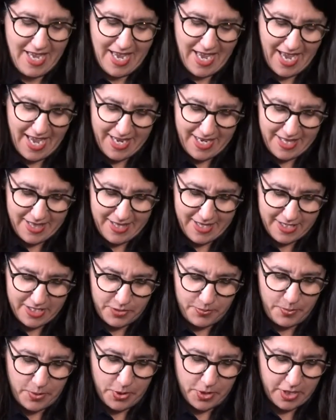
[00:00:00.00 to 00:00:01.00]
And in this
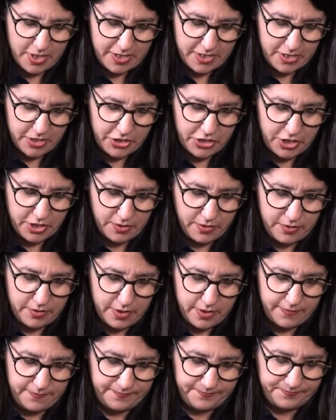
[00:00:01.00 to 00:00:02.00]
book, the
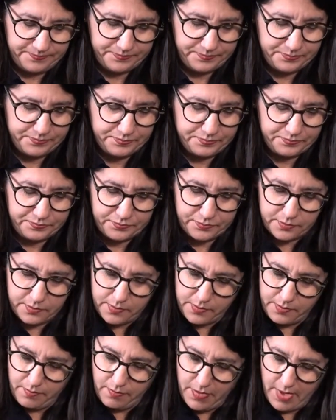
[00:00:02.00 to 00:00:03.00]
children,
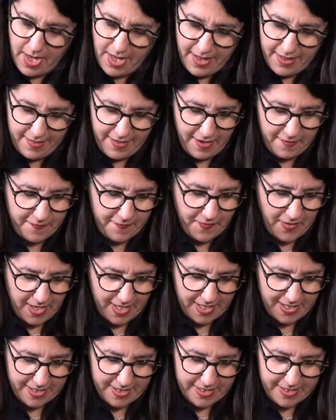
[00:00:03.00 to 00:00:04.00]
they
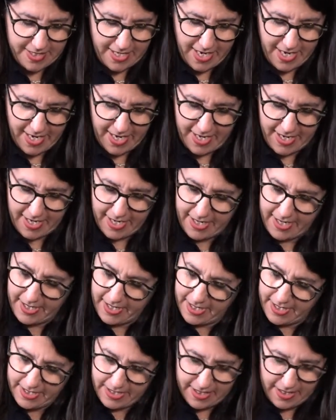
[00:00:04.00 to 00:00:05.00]
find
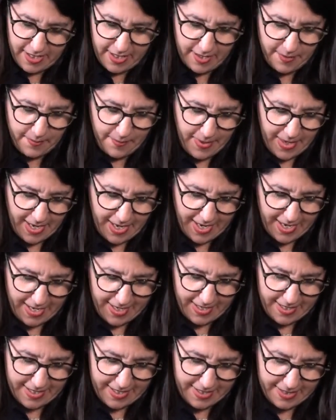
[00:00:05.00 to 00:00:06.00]
a
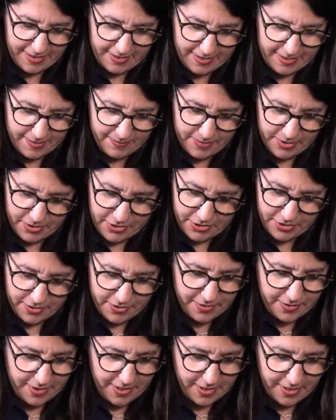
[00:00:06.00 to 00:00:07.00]
bag. Let me show
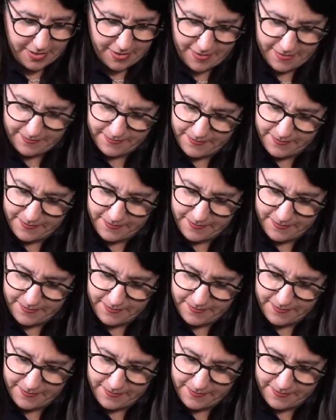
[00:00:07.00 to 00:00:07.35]
you here.